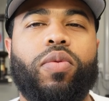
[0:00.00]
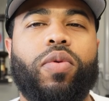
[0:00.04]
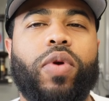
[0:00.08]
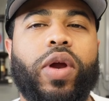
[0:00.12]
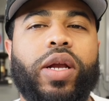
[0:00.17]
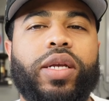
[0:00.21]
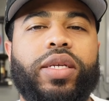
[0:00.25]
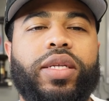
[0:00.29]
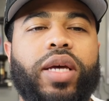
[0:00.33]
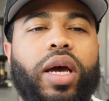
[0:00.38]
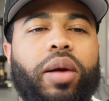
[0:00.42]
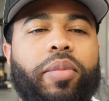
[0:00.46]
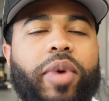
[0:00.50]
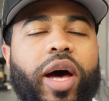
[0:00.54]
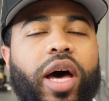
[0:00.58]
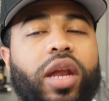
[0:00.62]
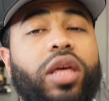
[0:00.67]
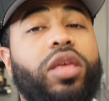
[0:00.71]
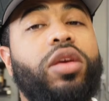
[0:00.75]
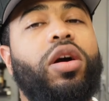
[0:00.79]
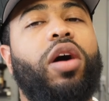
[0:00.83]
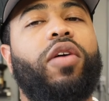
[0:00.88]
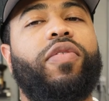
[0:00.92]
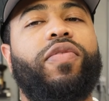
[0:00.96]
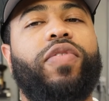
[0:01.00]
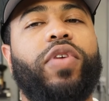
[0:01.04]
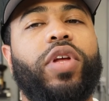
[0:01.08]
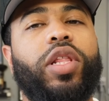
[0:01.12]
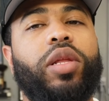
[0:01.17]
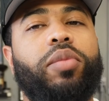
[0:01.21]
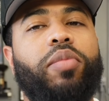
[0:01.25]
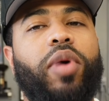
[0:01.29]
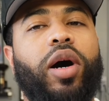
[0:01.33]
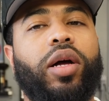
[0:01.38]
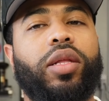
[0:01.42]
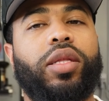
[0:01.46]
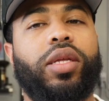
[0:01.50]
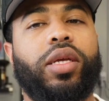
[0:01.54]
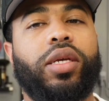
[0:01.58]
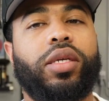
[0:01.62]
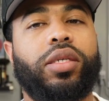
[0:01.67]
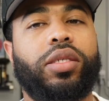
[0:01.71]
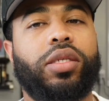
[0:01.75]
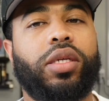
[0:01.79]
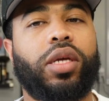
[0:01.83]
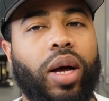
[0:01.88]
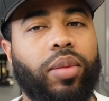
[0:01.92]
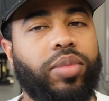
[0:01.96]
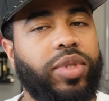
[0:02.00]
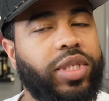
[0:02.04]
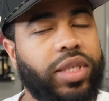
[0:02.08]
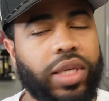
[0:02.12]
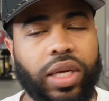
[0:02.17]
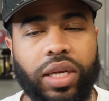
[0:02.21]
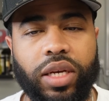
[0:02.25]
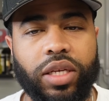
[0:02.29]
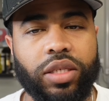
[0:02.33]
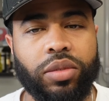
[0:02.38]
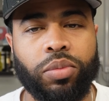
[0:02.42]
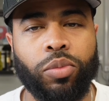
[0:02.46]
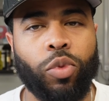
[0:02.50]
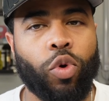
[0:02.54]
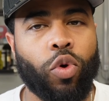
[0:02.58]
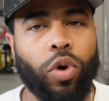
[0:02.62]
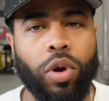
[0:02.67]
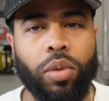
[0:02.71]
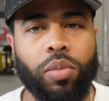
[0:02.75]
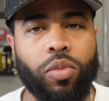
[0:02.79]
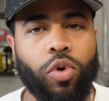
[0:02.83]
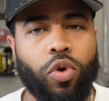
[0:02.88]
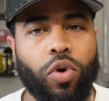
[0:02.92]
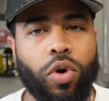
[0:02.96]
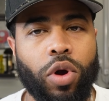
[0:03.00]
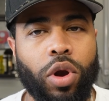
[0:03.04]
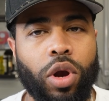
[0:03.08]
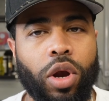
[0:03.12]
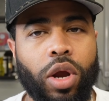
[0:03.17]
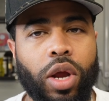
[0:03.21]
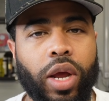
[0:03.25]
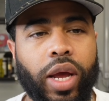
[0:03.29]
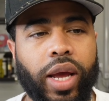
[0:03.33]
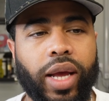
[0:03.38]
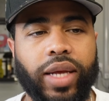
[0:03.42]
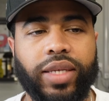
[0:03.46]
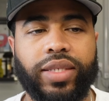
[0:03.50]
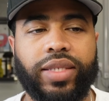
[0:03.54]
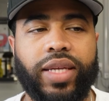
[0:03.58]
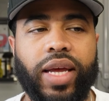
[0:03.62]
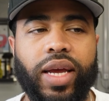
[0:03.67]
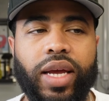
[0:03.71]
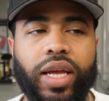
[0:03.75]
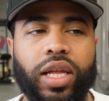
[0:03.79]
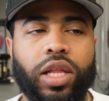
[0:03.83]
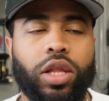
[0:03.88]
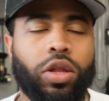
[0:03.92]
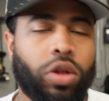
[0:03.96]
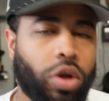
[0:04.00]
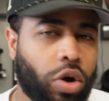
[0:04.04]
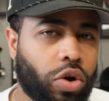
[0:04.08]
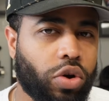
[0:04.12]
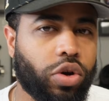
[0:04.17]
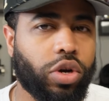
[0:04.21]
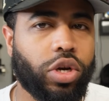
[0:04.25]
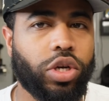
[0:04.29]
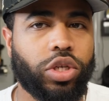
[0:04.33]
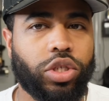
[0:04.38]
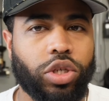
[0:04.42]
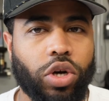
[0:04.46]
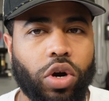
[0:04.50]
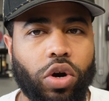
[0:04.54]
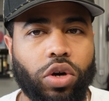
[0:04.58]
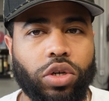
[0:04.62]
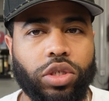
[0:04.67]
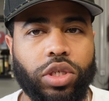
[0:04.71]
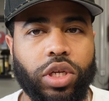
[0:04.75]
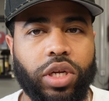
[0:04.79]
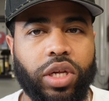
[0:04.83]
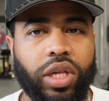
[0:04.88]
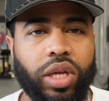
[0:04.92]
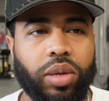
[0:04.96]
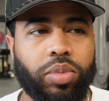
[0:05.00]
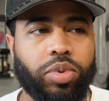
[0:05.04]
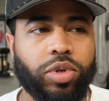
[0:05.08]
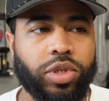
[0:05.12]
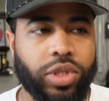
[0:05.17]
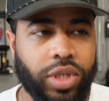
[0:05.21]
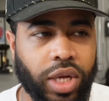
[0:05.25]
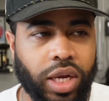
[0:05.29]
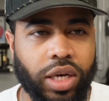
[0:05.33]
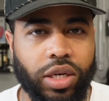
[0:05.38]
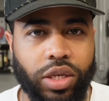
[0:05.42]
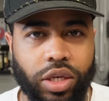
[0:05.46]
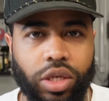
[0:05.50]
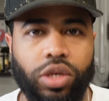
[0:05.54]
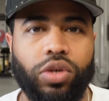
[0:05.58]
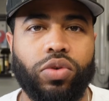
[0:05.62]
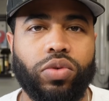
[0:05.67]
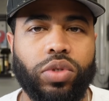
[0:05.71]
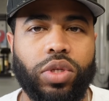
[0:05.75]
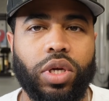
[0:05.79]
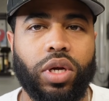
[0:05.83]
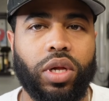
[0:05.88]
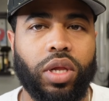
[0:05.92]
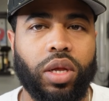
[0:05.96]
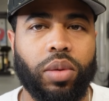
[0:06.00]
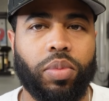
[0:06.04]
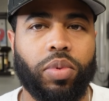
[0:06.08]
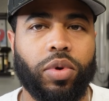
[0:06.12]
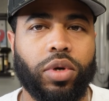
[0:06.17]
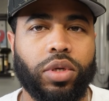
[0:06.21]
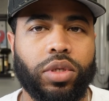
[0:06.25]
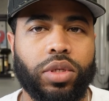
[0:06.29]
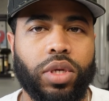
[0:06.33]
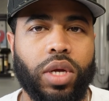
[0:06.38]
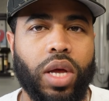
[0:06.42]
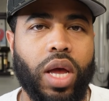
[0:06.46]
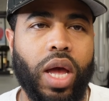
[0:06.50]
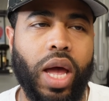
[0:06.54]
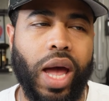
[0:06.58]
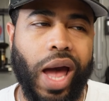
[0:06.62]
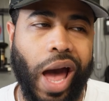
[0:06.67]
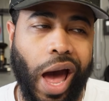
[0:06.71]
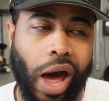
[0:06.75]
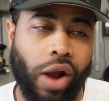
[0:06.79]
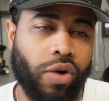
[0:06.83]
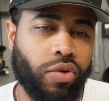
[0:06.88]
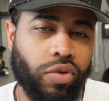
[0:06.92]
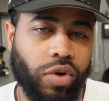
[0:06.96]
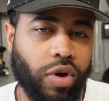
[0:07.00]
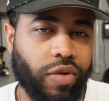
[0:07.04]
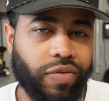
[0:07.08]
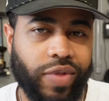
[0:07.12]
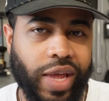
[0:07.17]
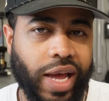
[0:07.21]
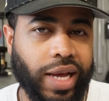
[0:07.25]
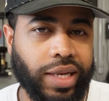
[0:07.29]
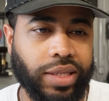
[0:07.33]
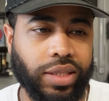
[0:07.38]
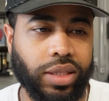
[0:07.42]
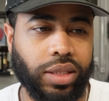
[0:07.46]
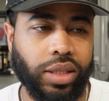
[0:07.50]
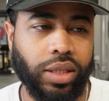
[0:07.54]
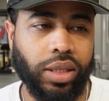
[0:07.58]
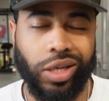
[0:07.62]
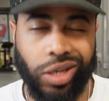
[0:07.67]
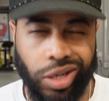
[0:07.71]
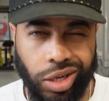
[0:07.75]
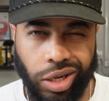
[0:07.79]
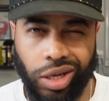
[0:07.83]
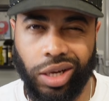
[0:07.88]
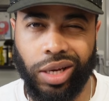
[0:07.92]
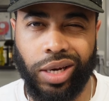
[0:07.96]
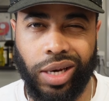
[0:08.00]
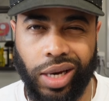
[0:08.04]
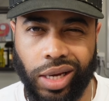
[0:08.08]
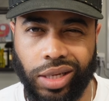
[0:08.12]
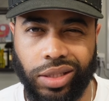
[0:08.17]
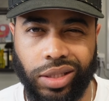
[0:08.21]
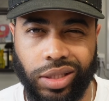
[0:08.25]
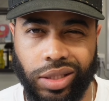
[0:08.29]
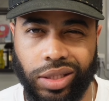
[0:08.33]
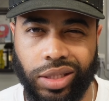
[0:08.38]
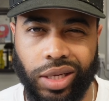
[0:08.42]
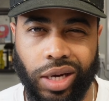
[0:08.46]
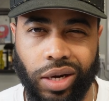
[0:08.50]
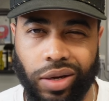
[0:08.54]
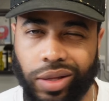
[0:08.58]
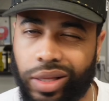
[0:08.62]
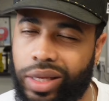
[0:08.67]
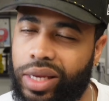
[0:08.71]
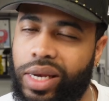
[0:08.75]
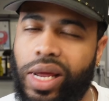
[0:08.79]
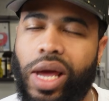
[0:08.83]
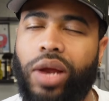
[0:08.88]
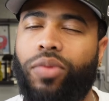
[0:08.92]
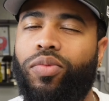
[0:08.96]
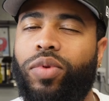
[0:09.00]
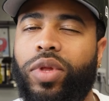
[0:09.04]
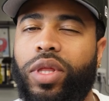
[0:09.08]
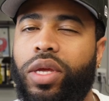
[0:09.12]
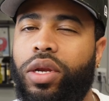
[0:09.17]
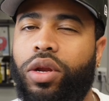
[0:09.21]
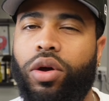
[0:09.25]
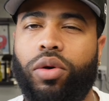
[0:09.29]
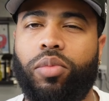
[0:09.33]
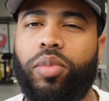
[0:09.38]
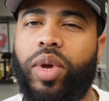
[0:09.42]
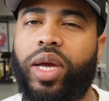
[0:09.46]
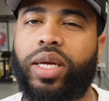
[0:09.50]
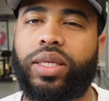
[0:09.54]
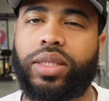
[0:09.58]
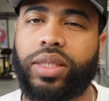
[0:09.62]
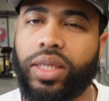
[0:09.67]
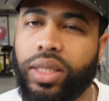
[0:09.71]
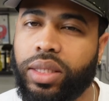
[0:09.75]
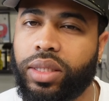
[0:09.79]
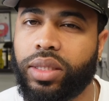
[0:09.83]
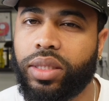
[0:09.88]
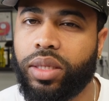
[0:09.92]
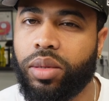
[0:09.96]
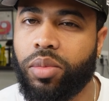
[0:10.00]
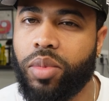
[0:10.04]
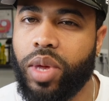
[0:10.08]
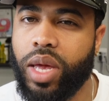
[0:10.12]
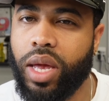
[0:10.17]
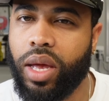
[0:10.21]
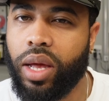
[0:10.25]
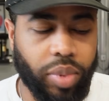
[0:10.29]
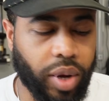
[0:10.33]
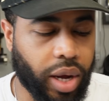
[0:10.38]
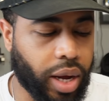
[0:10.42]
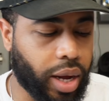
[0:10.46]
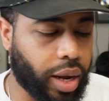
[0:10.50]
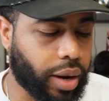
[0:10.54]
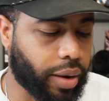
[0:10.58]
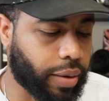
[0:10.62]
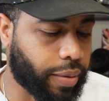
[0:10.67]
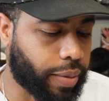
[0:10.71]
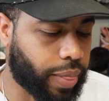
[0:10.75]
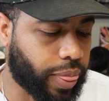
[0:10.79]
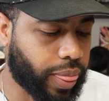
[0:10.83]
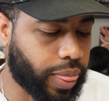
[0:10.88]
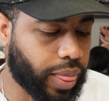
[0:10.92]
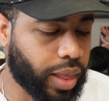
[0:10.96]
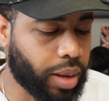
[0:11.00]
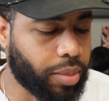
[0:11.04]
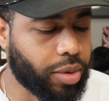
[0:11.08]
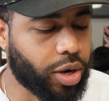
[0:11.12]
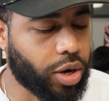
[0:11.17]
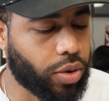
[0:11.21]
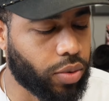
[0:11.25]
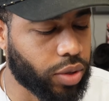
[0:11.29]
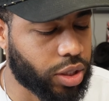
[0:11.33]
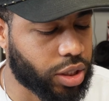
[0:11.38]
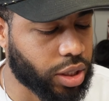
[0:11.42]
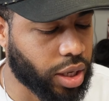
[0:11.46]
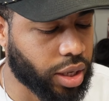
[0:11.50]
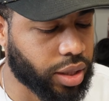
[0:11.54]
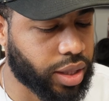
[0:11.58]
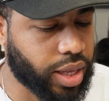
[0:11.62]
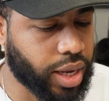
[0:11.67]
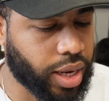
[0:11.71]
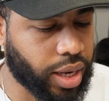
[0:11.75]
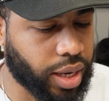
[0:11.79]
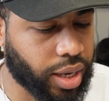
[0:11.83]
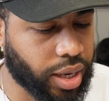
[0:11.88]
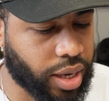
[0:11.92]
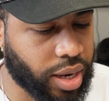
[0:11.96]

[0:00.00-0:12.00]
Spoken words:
run time. How do y'all feel about this? I'm seeing this more and more. It's taking longer to charge the clippers than to use the clippers. I don't know if that's good necessarily. That really don't make sense to me, but let me know what y'all think in the